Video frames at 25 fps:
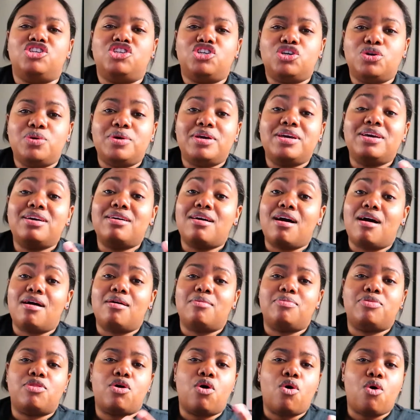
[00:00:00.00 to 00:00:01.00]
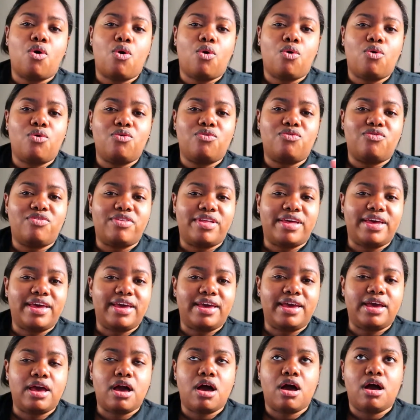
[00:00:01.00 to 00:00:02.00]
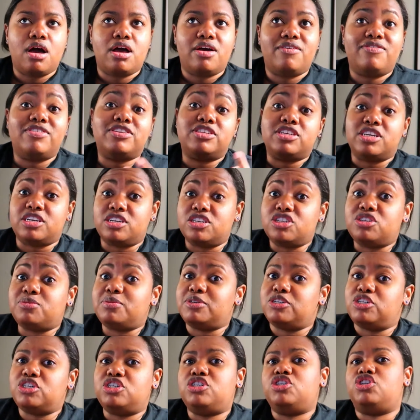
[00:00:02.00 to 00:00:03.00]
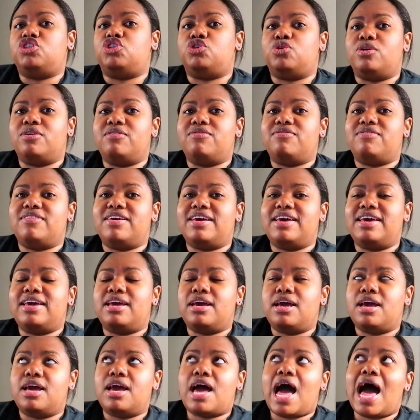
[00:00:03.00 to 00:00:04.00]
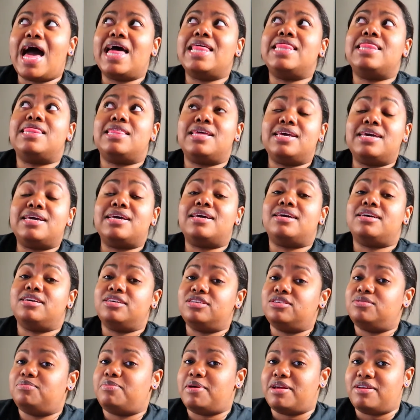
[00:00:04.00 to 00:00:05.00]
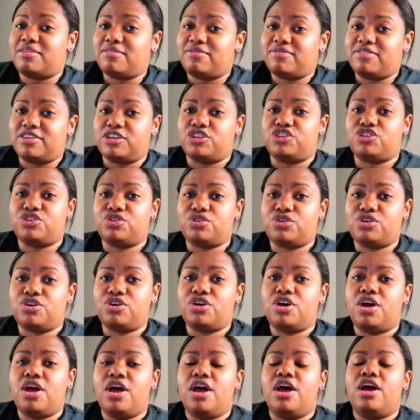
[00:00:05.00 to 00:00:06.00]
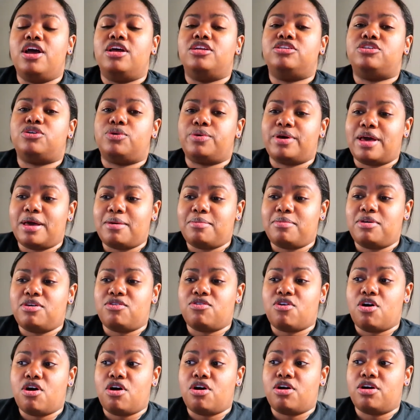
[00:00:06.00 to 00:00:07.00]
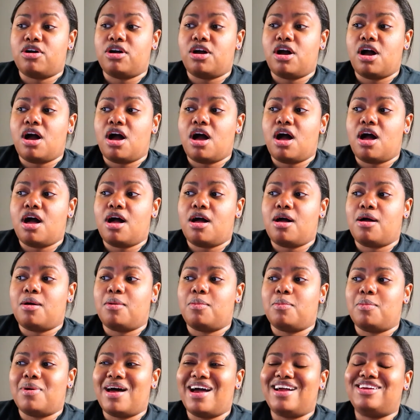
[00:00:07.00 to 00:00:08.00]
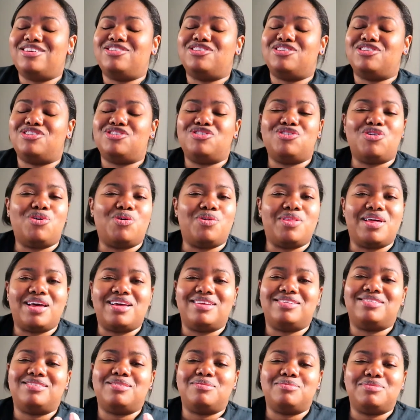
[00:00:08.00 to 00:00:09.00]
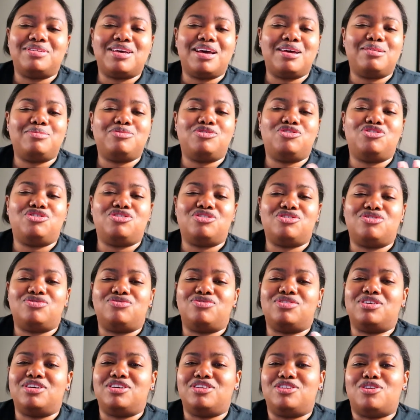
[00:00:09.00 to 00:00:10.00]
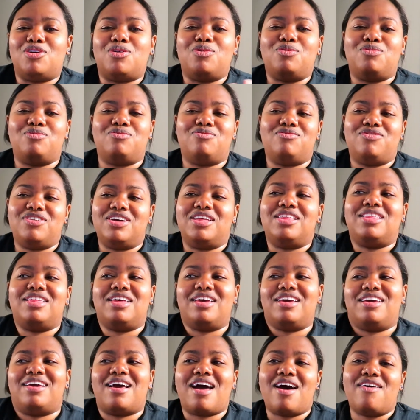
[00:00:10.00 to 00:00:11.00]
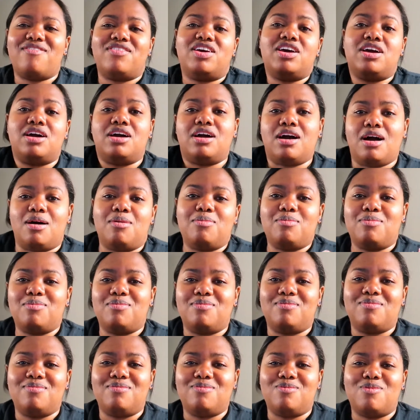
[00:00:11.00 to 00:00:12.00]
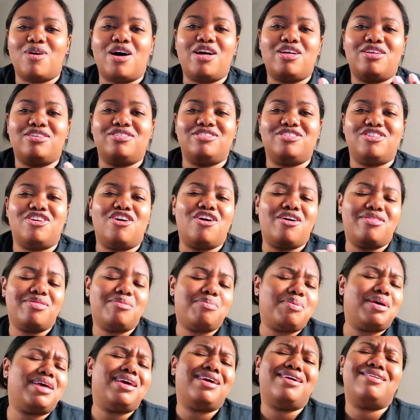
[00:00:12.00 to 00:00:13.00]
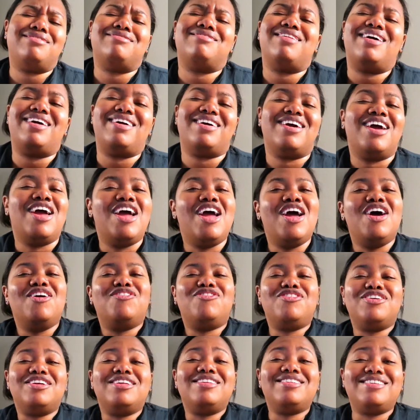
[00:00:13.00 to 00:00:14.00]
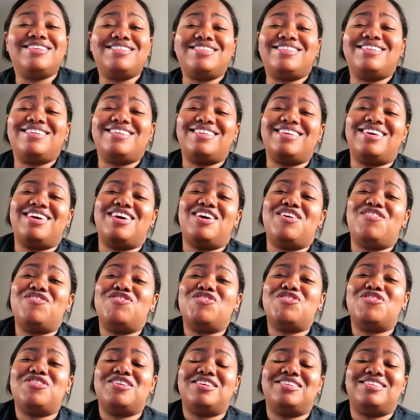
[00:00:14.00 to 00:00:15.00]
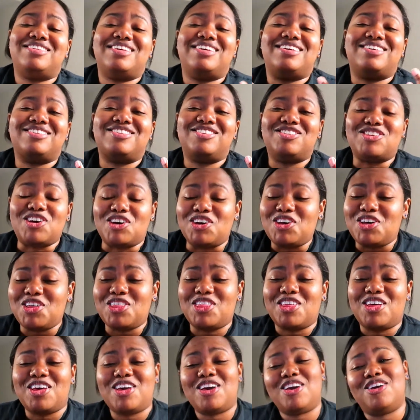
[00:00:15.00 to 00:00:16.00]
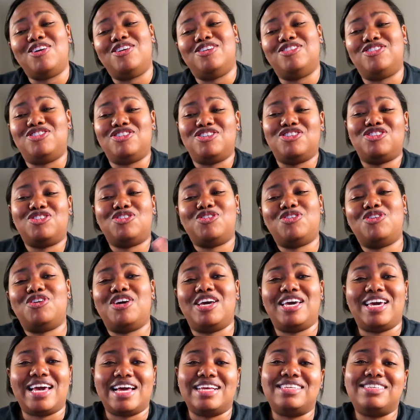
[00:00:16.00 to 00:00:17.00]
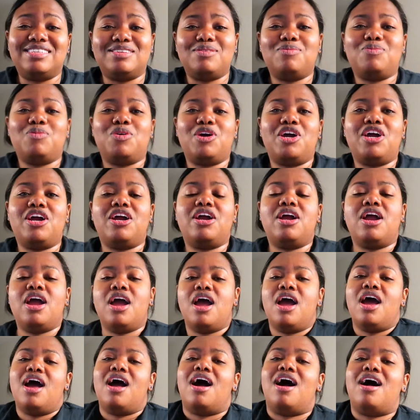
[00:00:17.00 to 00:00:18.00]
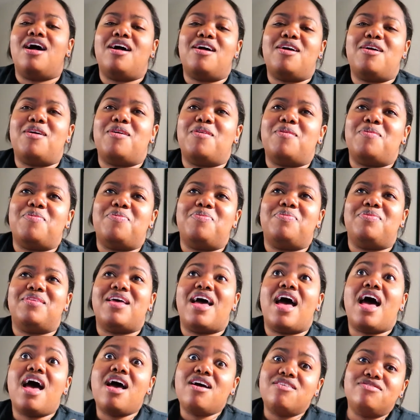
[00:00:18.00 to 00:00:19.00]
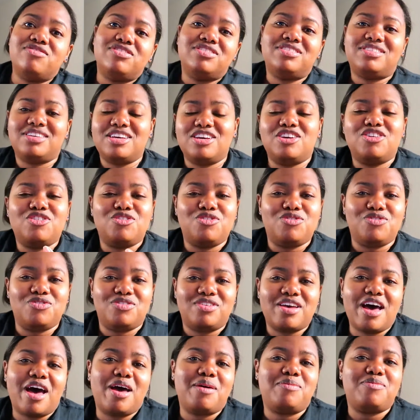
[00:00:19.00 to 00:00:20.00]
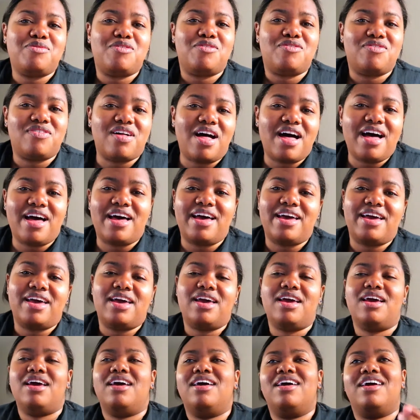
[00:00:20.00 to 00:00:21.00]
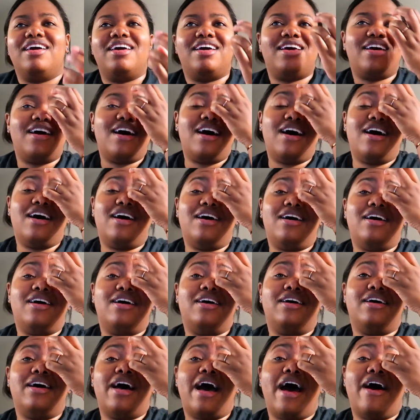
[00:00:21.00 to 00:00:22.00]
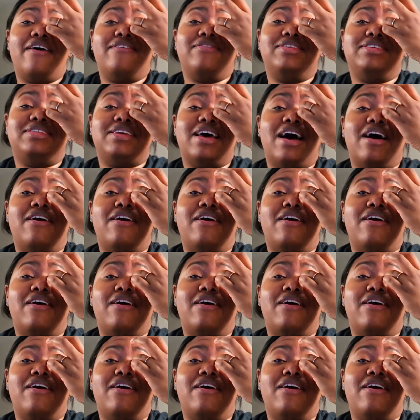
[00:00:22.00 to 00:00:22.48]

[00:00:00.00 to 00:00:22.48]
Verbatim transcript: Chewing gum the whole flight, if it's like especially a short flight, I think is beneficial don't get me wrong. Um, I just know that sometimes you just really don't feel like having gum while you're on the plane. Like realistically, even though it's like a sucky thing and it's just so you could get somewhere, um, every single time you fly, uh, having to